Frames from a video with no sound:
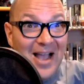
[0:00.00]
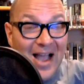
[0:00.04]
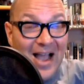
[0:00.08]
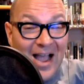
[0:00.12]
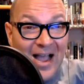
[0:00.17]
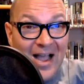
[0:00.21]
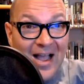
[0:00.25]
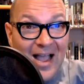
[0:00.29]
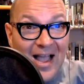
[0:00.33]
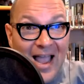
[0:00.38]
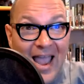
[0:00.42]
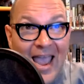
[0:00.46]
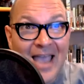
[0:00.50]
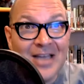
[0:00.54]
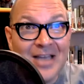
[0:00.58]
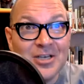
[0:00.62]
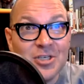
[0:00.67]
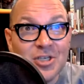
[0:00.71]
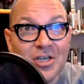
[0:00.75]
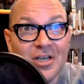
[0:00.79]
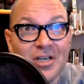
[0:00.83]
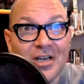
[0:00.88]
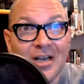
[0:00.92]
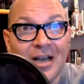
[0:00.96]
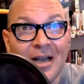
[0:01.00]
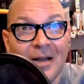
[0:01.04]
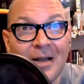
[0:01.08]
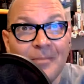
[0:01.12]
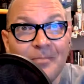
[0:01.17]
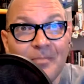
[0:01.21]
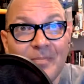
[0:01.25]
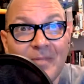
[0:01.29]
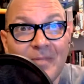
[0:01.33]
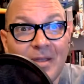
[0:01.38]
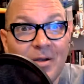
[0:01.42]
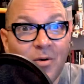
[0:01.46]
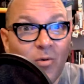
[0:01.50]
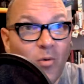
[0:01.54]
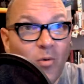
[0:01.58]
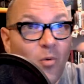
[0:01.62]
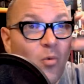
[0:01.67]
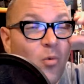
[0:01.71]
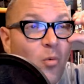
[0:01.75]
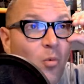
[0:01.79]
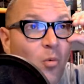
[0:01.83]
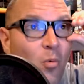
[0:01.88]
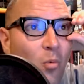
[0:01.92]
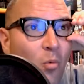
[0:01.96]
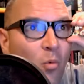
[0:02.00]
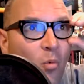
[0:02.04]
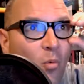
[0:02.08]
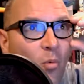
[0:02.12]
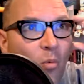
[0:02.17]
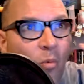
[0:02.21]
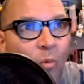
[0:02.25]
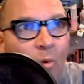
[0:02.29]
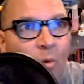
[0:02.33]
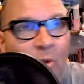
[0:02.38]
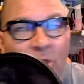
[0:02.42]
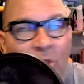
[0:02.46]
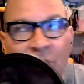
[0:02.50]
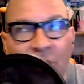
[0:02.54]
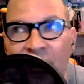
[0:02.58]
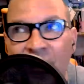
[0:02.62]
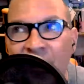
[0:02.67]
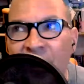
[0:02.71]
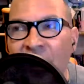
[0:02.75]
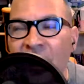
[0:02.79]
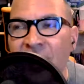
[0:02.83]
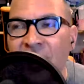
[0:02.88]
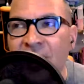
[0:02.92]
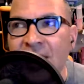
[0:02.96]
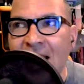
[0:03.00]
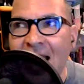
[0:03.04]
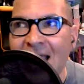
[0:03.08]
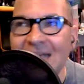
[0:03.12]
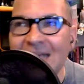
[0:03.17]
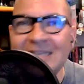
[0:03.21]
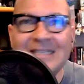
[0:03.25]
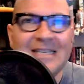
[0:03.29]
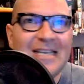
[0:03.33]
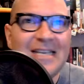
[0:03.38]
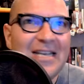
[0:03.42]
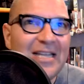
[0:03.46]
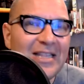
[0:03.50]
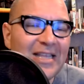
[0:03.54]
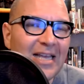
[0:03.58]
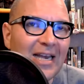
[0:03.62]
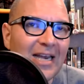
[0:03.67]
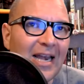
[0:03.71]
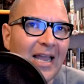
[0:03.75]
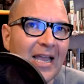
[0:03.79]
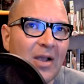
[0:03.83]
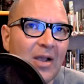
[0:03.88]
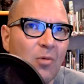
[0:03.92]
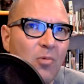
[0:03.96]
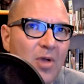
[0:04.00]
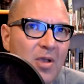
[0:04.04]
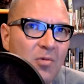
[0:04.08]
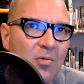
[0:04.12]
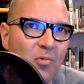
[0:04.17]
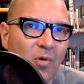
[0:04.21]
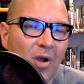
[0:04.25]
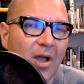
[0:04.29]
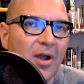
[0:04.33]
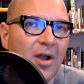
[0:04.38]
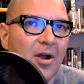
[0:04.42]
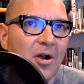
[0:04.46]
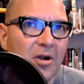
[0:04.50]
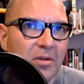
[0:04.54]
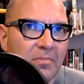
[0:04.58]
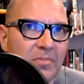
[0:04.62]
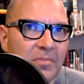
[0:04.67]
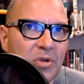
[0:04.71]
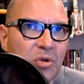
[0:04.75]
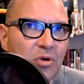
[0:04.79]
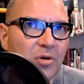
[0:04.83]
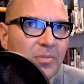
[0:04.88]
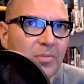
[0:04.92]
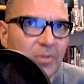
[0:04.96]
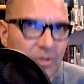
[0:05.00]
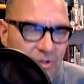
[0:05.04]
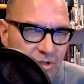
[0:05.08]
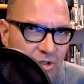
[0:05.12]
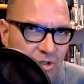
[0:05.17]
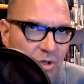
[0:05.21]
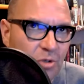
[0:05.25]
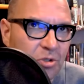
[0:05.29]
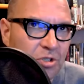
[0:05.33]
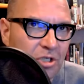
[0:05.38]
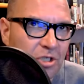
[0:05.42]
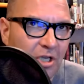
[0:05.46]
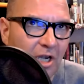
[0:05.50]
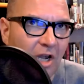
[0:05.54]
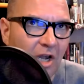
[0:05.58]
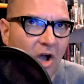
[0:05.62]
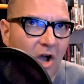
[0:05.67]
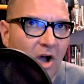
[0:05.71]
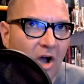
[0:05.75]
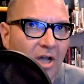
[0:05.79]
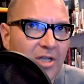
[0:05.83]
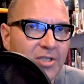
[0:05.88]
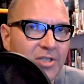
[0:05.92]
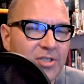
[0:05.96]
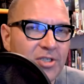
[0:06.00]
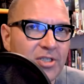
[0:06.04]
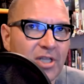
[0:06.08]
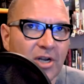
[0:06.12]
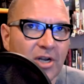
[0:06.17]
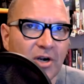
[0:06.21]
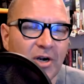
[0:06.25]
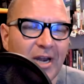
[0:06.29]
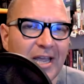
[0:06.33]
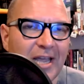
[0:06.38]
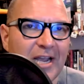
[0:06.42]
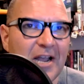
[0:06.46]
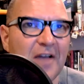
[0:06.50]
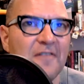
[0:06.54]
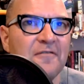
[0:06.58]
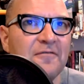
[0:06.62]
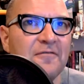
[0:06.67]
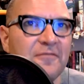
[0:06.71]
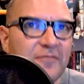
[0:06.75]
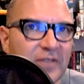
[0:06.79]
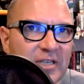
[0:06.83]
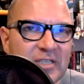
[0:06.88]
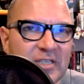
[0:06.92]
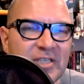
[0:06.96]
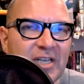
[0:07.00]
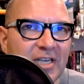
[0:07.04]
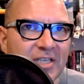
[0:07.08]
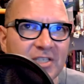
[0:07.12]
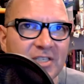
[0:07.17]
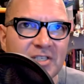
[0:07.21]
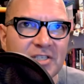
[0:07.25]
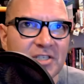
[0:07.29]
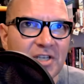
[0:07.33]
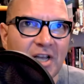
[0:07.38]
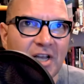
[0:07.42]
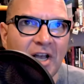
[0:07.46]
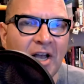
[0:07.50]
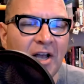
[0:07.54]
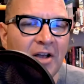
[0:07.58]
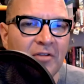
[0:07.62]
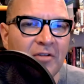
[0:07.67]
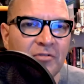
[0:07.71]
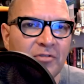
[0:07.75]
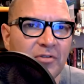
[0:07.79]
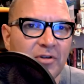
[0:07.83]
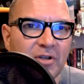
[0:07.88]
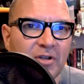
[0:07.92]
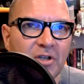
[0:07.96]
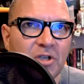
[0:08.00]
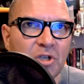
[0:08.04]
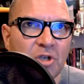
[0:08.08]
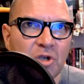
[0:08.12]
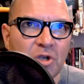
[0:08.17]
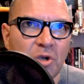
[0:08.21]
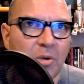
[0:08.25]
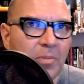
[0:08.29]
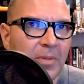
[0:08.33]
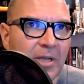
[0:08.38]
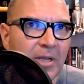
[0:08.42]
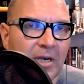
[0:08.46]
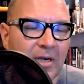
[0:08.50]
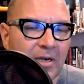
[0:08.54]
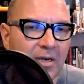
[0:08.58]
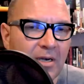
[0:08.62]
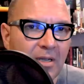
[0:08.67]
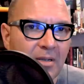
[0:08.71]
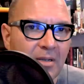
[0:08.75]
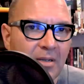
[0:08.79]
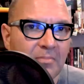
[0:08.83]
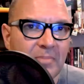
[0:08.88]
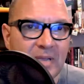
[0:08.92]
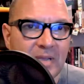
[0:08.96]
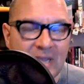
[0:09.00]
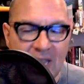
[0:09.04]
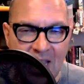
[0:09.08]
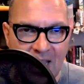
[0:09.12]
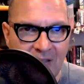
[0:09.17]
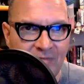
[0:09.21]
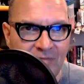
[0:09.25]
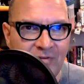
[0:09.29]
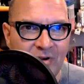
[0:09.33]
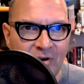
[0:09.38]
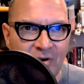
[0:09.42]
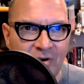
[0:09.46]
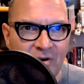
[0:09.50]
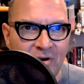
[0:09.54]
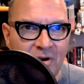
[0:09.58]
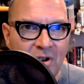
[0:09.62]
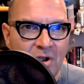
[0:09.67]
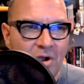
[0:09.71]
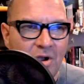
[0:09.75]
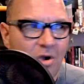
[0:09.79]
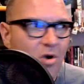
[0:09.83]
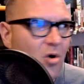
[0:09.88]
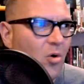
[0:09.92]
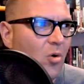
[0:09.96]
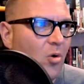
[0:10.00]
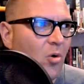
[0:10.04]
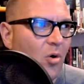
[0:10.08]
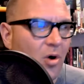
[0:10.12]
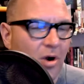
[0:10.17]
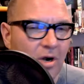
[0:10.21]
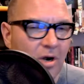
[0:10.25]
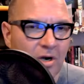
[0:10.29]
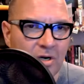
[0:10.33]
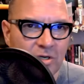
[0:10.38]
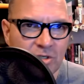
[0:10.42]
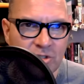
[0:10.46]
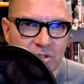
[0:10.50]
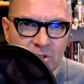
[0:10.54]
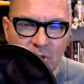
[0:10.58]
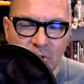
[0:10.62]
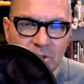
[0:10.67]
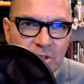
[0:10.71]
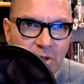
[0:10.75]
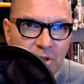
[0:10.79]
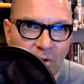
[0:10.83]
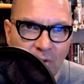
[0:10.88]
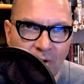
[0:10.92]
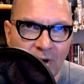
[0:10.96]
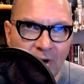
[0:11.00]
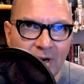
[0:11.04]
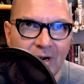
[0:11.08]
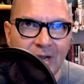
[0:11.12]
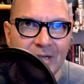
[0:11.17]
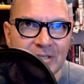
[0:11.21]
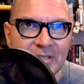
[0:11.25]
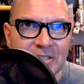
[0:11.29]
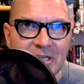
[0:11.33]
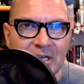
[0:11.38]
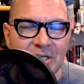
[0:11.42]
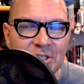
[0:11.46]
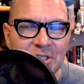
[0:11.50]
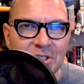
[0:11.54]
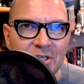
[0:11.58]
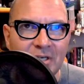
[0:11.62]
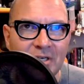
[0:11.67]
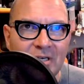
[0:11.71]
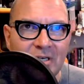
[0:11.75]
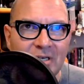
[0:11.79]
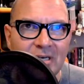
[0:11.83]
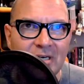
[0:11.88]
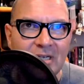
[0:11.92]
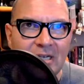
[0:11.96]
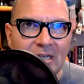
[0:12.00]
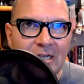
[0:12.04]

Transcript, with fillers: Uh, and um, th- the idea that like we run on immutable social laws that are like a physics of human behavior or social organization